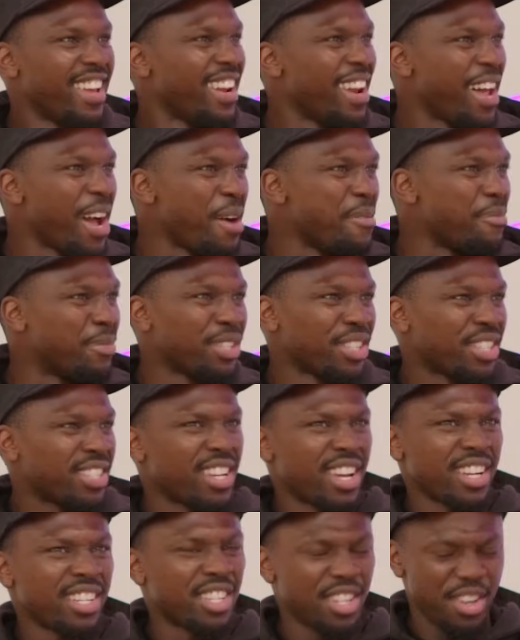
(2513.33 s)
Like I'm just
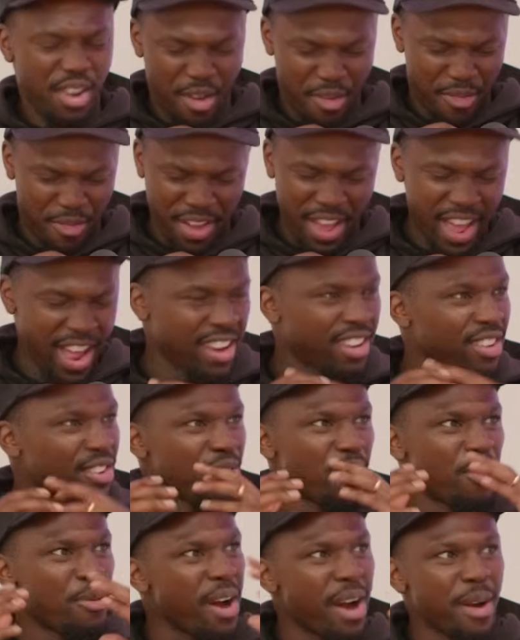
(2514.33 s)
touching her finger. I don't
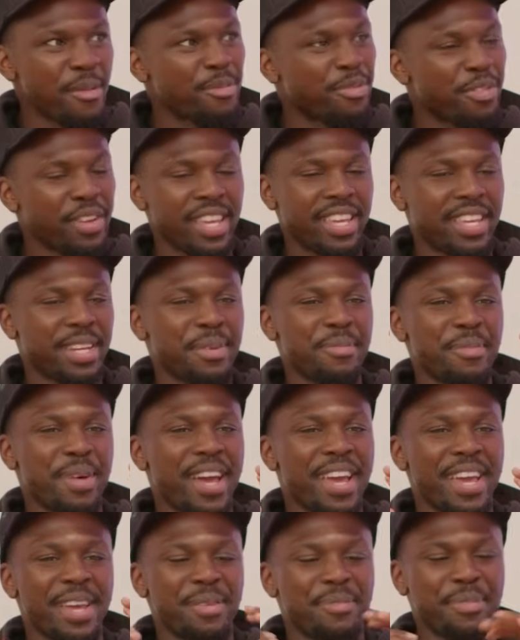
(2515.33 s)
know what I'm thinking in my
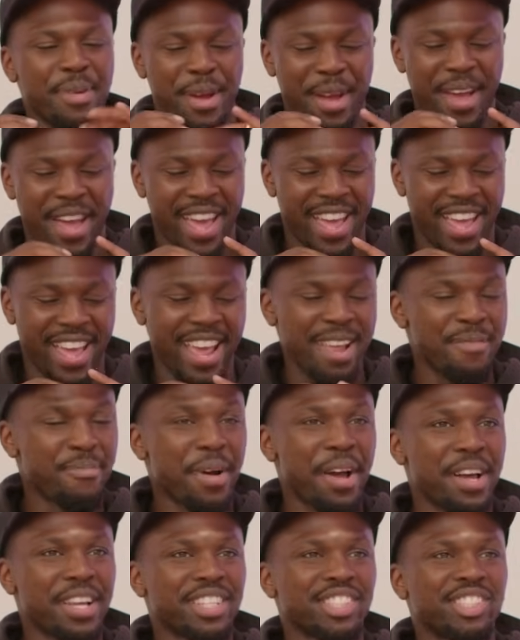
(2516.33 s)
head, but
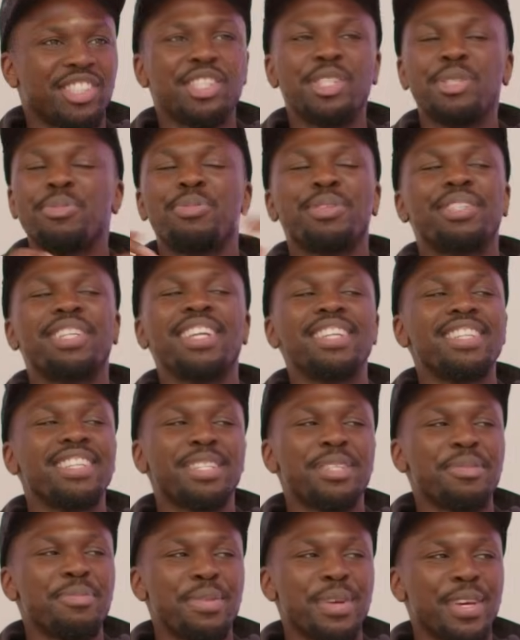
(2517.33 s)
she's
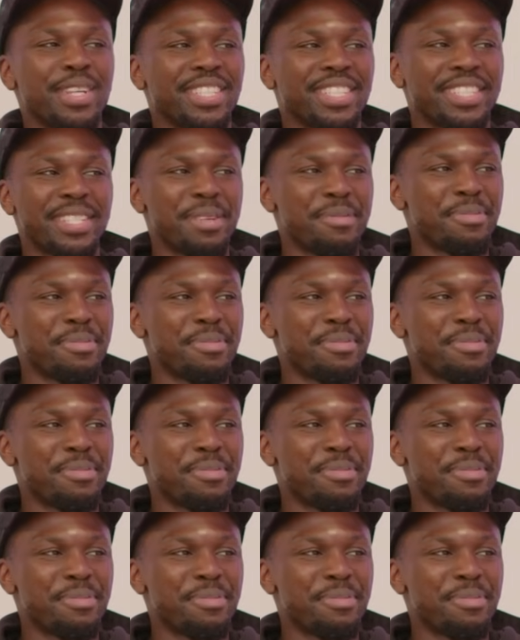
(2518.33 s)
pretended to be asleep.